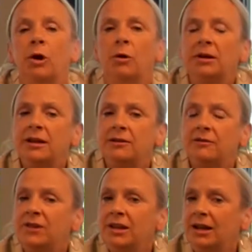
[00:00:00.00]
recording
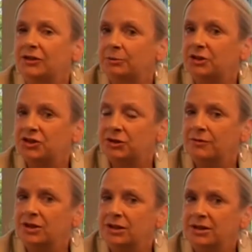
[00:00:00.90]
fee at the Register
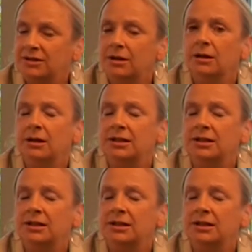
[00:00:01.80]
of Deeds,